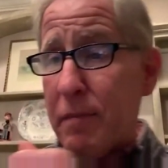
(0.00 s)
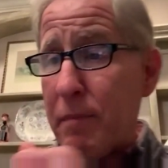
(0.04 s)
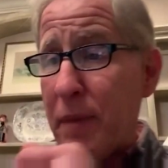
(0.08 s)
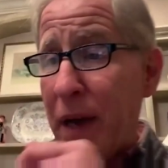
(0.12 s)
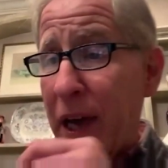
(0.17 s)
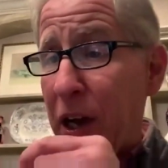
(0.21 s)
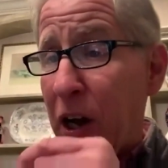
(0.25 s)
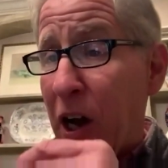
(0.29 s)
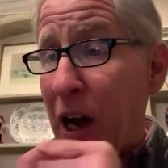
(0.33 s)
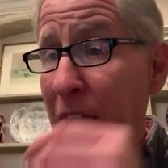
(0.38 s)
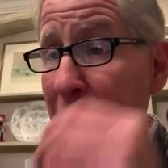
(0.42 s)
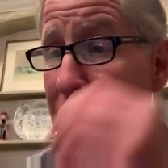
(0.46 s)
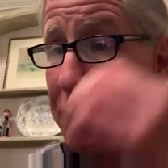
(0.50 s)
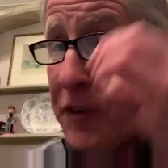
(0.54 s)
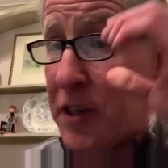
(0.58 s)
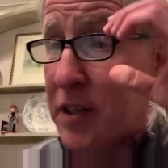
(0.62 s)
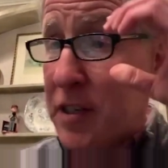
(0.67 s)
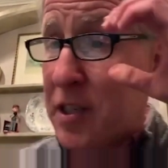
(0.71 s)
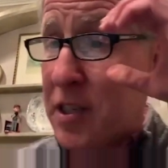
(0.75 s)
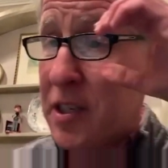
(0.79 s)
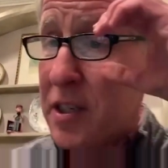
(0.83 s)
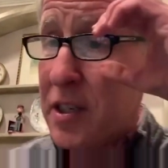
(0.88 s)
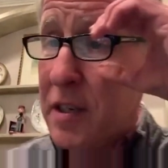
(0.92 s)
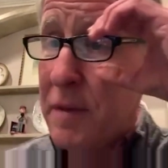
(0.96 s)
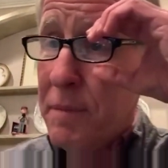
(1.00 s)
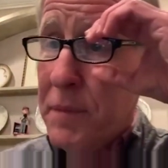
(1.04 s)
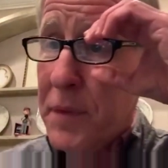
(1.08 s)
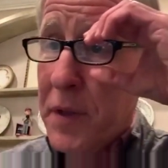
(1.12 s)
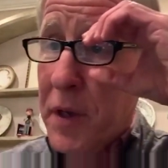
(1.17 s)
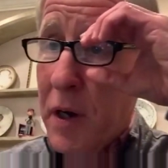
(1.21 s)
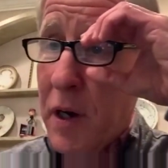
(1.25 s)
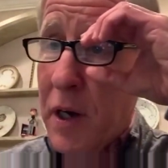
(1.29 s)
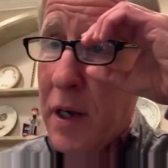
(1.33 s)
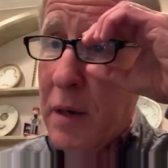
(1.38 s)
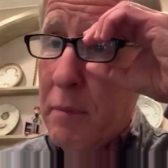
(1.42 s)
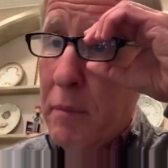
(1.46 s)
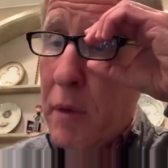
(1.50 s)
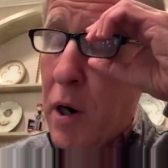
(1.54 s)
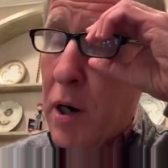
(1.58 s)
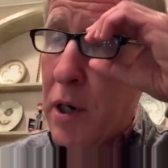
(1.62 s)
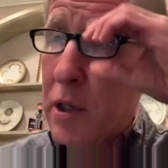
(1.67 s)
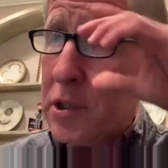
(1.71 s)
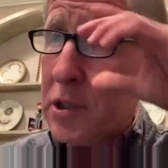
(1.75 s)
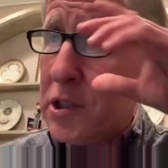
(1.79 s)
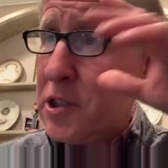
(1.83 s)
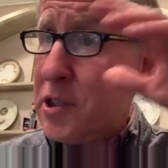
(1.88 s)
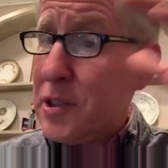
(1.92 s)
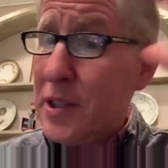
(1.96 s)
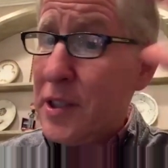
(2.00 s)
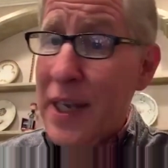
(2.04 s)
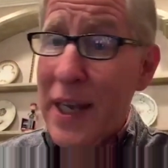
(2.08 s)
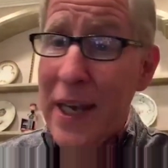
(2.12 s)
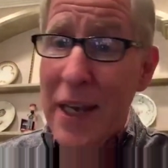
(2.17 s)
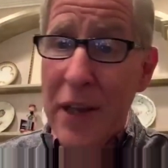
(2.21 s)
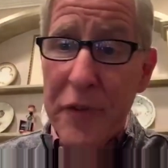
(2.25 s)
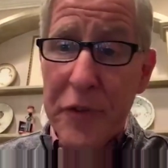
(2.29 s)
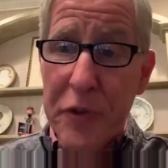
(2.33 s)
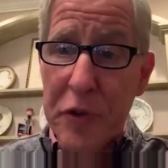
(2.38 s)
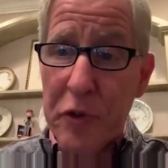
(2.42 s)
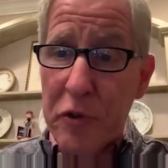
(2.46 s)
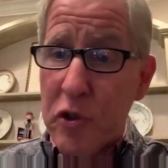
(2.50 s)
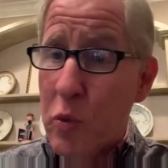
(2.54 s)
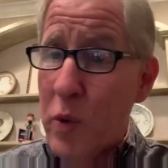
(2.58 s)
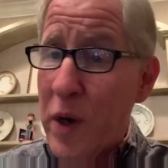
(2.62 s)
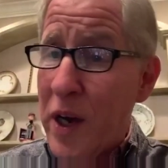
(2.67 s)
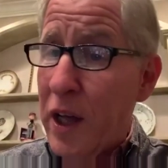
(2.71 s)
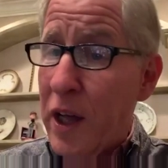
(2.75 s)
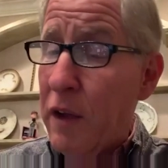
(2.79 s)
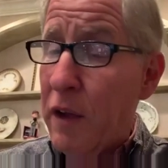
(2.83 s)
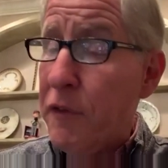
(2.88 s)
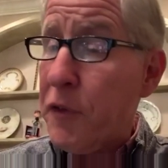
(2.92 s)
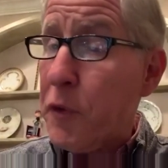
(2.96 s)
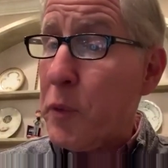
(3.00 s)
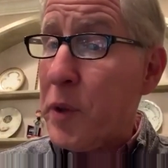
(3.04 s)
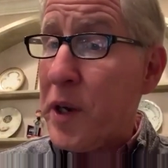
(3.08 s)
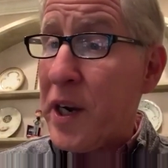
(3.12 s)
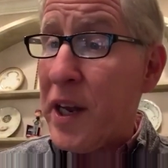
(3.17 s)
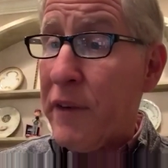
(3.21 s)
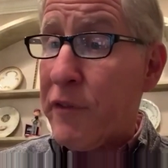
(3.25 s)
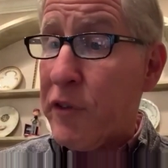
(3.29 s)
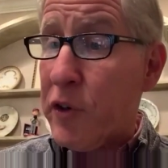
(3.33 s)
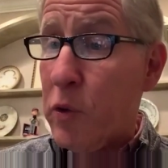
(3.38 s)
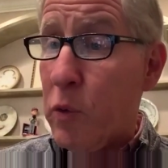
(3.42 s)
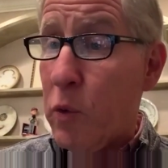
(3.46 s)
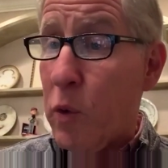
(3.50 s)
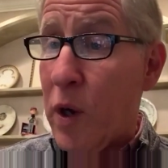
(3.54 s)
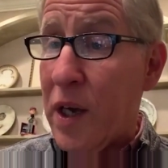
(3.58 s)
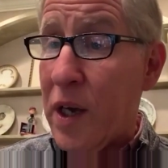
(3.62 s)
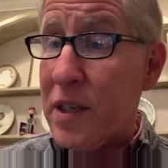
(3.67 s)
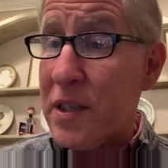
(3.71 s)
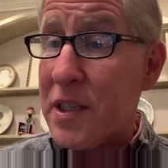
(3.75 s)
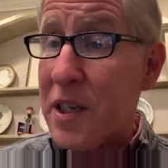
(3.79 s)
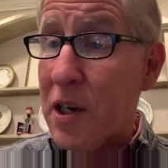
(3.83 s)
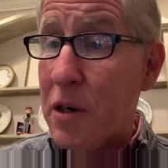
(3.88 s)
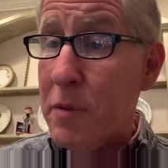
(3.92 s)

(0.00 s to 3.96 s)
my office on March 10th or 12th, whatever it was.